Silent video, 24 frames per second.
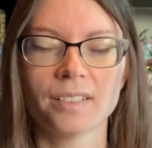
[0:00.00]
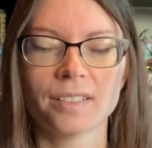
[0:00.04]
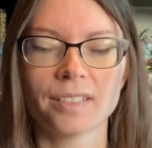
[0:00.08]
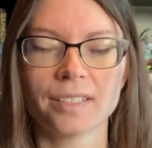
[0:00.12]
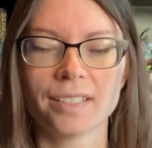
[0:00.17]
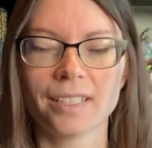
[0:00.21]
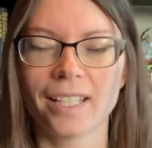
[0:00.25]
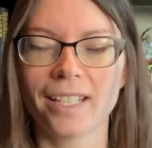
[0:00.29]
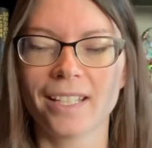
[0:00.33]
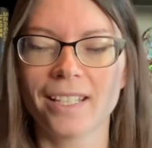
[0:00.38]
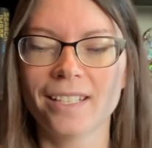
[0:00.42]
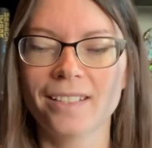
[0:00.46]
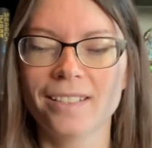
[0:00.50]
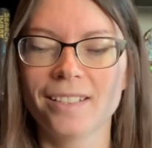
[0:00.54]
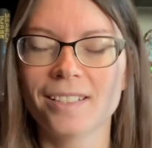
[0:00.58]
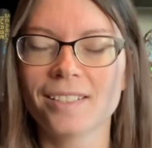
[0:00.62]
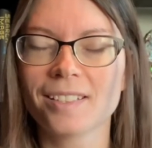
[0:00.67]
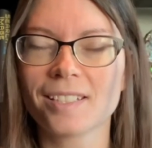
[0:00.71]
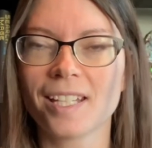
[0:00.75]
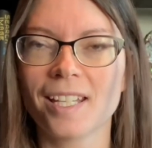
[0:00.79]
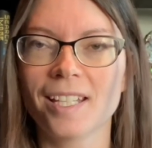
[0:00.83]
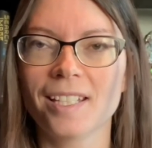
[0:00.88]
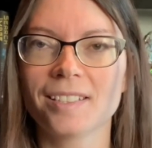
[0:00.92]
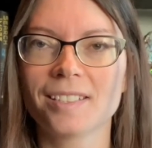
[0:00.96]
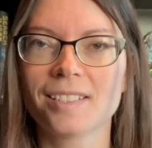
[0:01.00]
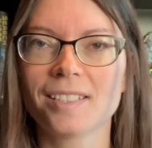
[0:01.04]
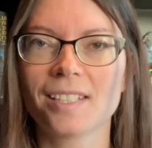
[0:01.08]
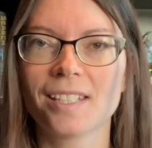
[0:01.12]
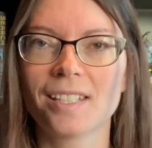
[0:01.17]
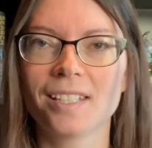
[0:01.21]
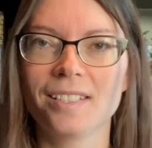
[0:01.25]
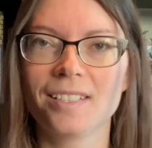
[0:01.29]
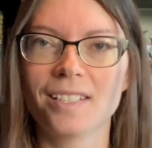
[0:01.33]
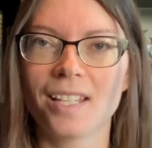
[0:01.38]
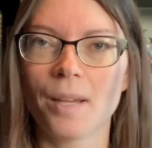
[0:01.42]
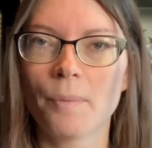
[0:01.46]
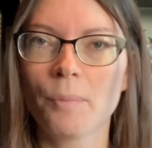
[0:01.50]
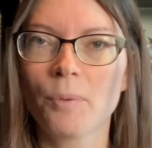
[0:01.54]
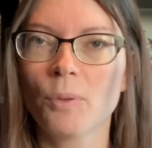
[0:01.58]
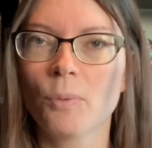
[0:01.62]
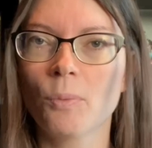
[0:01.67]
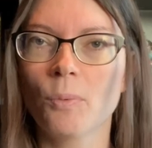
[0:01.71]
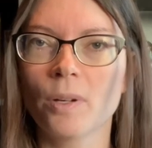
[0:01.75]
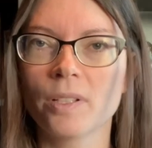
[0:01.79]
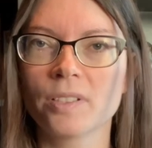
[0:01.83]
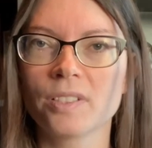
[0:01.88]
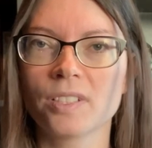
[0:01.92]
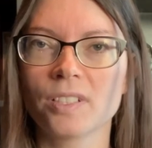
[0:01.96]
like in this case, the depth
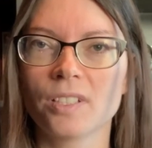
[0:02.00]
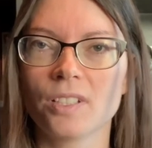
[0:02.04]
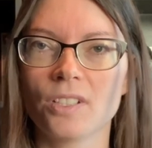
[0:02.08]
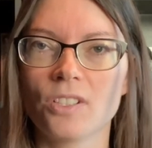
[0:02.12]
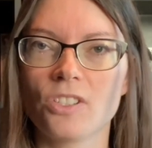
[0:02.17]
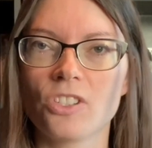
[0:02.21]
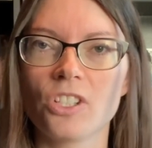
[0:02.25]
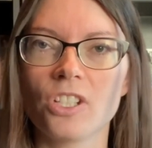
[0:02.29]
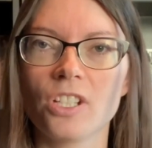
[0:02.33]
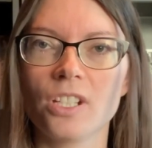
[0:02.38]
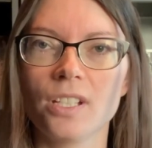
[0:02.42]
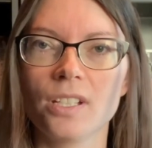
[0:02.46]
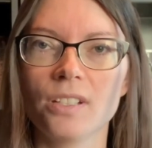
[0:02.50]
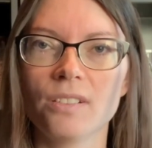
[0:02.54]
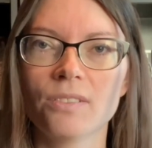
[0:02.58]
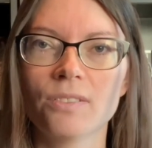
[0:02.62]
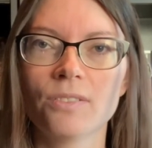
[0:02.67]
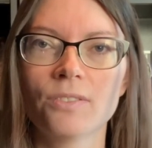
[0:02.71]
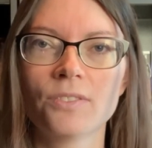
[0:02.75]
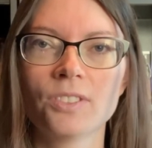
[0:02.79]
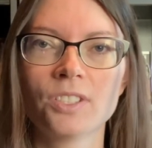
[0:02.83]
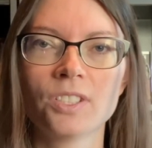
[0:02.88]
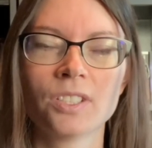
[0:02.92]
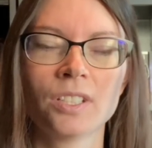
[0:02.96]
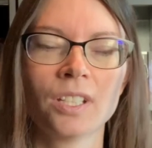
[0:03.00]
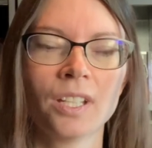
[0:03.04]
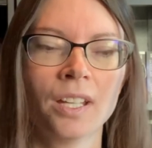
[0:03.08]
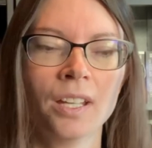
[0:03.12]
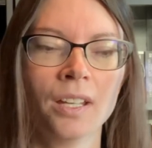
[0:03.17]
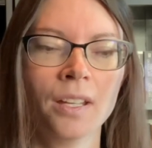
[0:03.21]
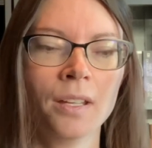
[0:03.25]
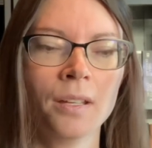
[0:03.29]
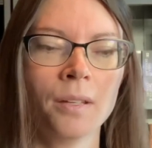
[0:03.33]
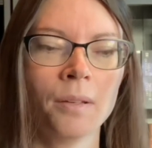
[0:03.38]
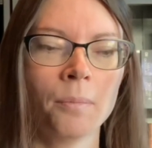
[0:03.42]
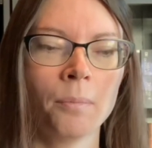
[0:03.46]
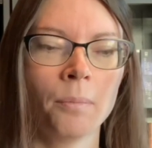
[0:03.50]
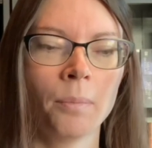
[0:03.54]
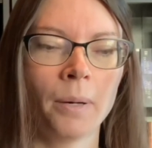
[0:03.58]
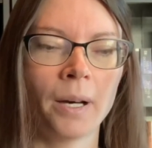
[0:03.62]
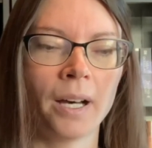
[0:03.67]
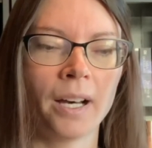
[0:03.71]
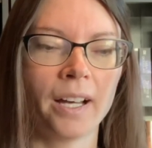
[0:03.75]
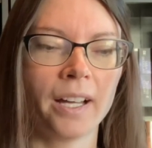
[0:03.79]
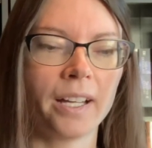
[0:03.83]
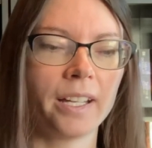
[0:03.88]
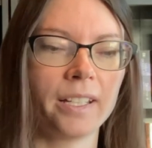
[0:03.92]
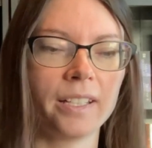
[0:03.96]
wasn't achieved
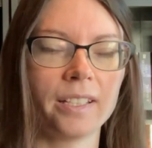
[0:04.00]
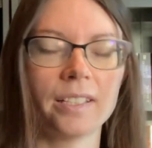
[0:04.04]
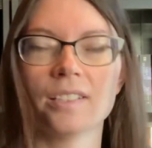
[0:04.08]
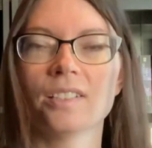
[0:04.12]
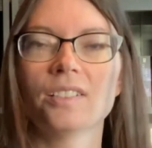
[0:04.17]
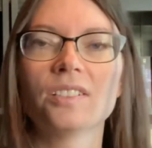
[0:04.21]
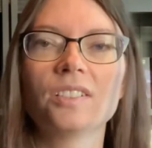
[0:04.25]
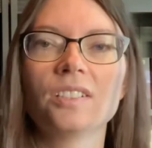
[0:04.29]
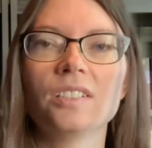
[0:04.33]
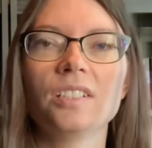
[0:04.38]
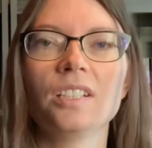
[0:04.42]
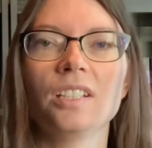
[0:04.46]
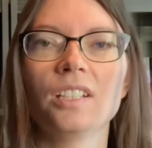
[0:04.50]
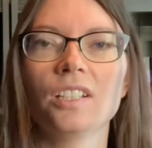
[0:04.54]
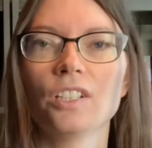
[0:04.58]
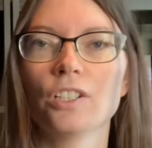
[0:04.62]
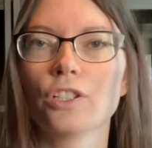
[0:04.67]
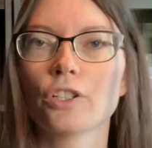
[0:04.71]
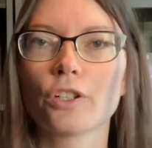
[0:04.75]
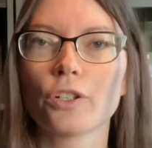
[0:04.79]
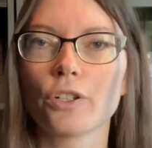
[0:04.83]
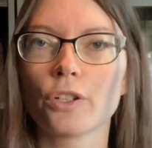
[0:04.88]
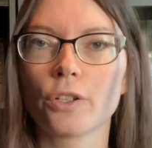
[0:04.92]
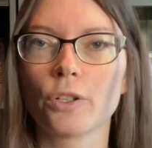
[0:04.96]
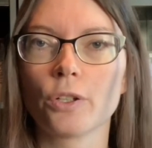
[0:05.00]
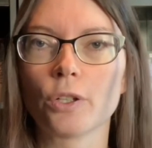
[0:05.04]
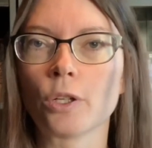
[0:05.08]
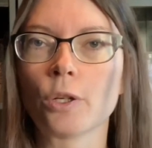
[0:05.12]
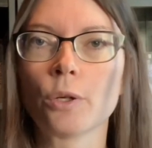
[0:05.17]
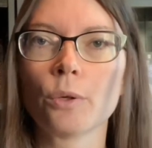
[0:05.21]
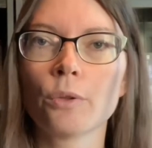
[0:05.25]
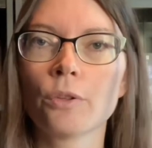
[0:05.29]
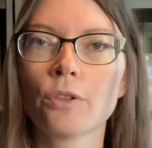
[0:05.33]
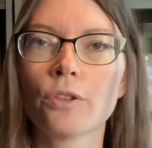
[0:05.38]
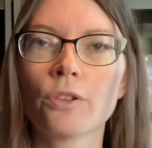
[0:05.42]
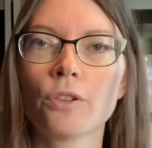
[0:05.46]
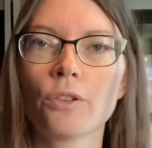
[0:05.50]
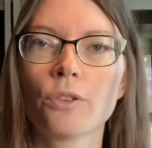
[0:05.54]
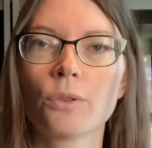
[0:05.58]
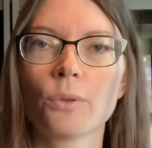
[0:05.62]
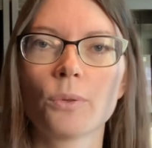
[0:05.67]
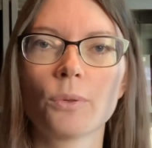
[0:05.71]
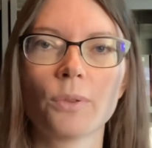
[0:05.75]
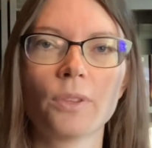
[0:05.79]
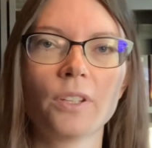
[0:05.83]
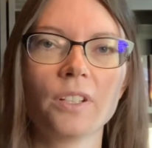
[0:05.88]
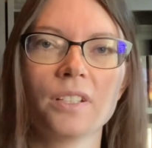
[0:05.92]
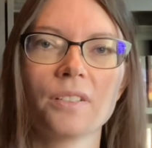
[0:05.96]
by seeing her growth
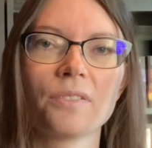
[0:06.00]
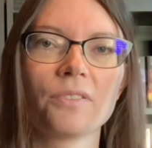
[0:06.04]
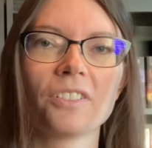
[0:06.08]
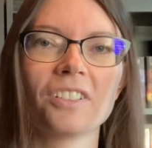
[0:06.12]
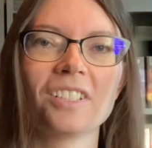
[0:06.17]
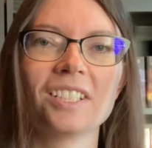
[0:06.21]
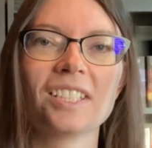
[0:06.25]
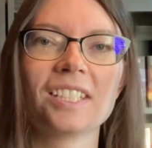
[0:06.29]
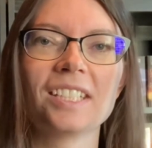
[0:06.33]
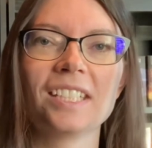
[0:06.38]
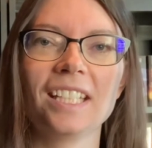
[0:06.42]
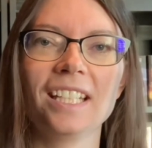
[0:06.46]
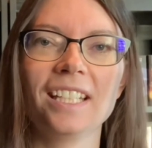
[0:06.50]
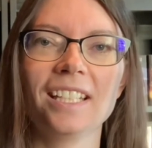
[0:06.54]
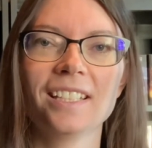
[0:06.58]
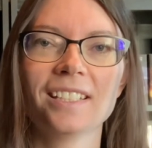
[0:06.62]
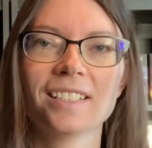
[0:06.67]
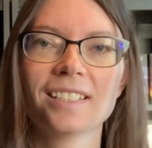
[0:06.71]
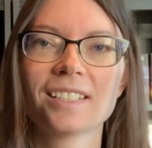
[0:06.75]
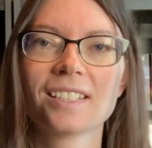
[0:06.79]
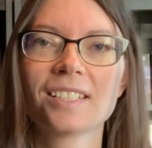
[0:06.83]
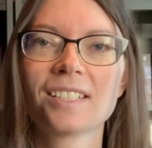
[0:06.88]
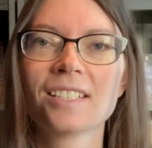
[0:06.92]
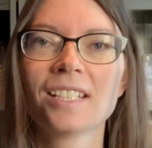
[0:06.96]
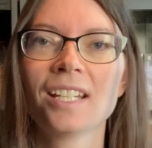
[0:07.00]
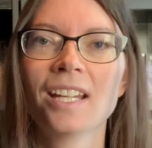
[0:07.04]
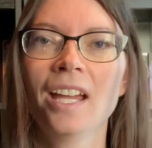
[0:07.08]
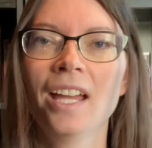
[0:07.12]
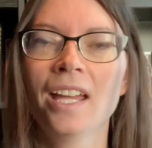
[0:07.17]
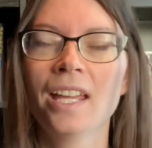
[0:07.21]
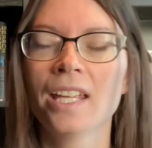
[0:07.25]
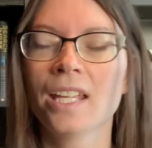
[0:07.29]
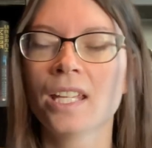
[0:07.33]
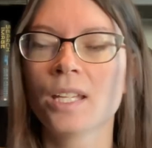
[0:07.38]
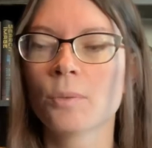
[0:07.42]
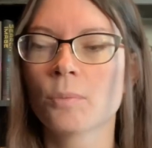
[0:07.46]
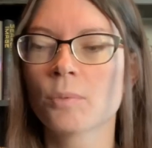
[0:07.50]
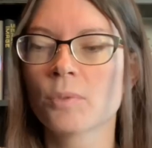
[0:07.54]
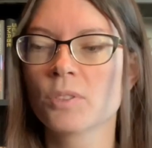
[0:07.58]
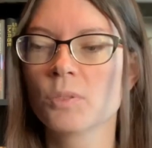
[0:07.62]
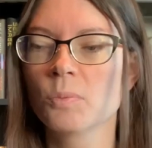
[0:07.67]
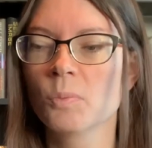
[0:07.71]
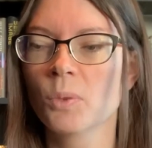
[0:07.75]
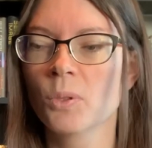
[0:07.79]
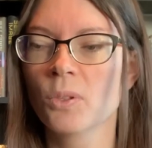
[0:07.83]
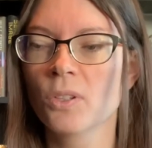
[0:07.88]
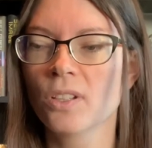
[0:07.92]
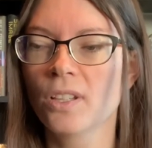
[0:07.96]
through the different scenes. It was
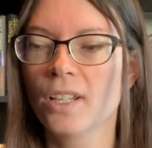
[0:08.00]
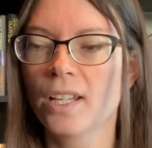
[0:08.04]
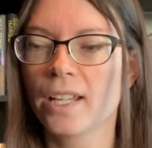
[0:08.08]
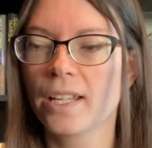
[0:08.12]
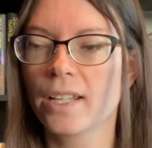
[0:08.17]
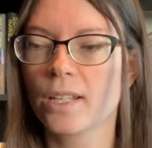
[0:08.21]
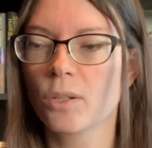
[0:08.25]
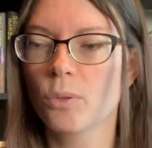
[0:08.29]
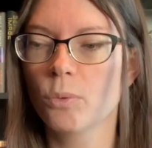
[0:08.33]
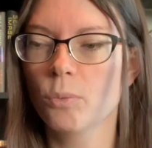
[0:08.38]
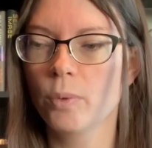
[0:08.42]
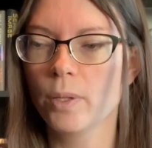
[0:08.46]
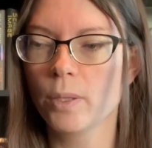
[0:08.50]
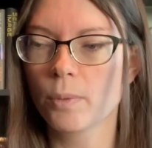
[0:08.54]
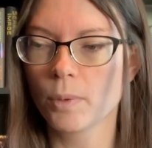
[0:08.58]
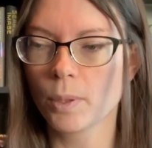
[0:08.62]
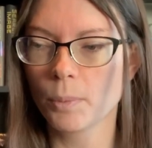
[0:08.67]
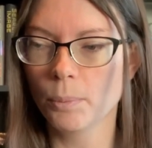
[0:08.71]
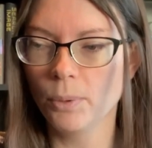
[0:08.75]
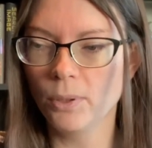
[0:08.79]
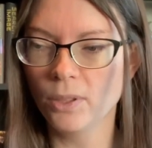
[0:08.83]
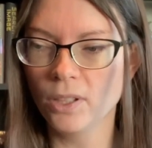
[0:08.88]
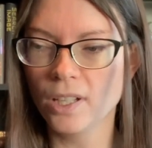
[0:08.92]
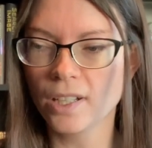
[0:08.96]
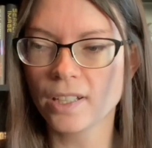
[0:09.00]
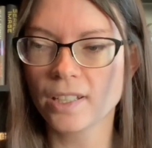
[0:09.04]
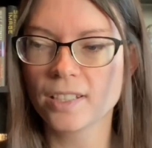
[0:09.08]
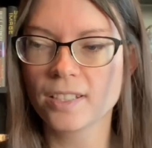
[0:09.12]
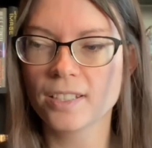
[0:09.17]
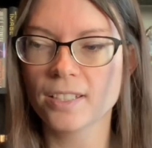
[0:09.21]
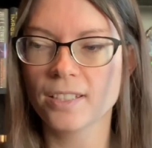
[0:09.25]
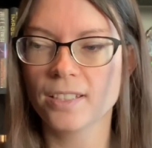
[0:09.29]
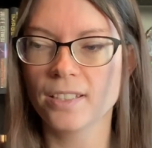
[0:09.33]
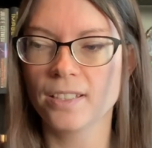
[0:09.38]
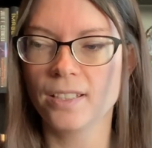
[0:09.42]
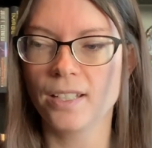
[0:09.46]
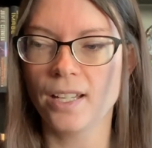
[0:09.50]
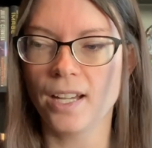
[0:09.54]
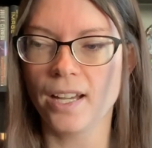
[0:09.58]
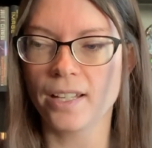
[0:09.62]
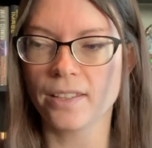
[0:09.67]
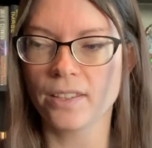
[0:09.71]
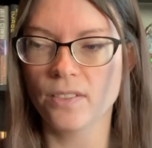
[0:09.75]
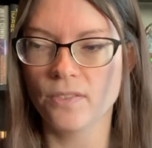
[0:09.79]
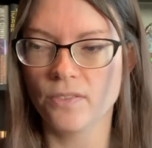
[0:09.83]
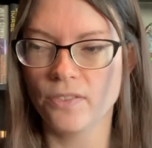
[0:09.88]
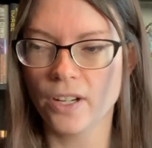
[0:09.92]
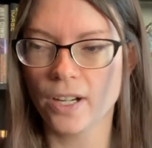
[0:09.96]
more like we were plunked in
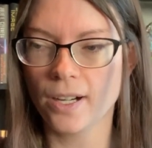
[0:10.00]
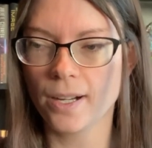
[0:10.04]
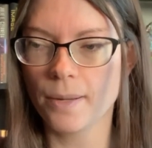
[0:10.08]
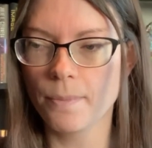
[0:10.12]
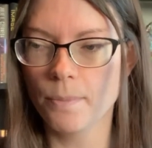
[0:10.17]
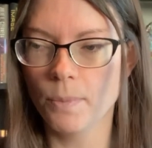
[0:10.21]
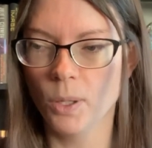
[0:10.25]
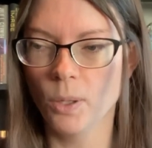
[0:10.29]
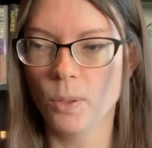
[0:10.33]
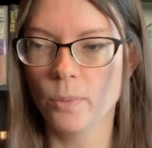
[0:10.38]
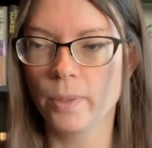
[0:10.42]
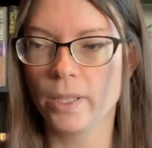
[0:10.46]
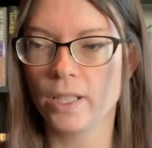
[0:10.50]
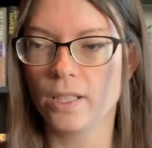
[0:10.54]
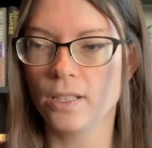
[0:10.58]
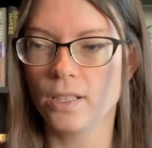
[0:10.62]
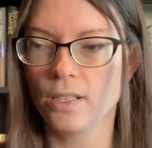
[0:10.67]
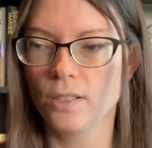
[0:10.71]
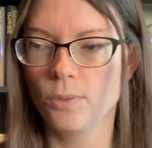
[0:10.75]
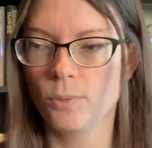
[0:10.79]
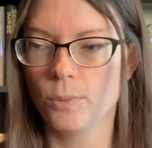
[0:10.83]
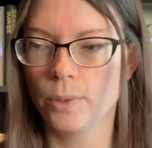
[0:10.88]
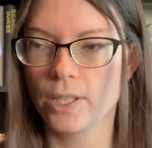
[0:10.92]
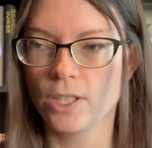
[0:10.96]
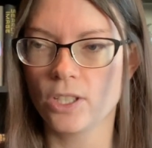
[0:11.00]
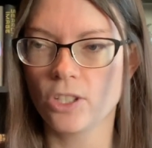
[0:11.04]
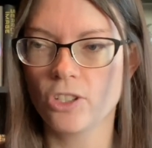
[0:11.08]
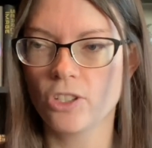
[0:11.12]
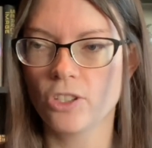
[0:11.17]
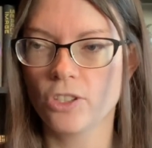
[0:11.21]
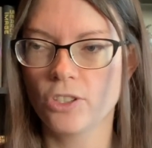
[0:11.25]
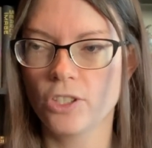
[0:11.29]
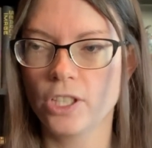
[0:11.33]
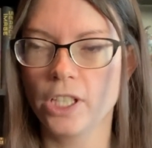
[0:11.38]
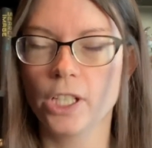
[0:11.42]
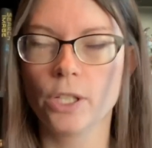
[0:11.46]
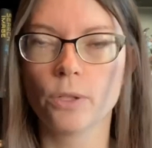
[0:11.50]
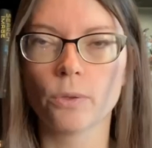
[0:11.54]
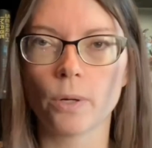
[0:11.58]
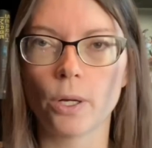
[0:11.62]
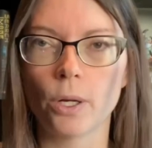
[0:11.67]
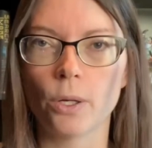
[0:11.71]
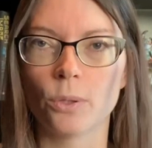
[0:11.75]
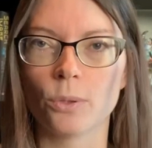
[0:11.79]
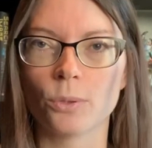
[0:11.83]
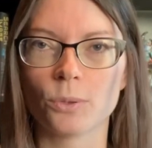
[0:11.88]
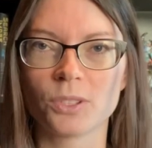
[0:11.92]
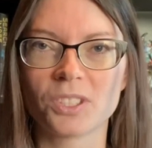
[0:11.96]
at the very moment in which she
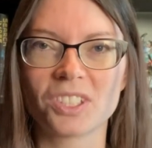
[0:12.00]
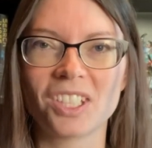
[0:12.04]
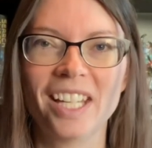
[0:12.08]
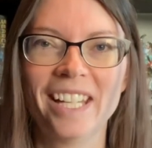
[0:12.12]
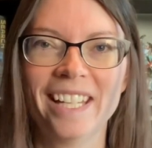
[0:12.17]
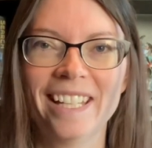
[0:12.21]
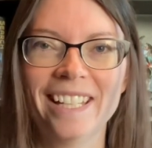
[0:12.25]
grows.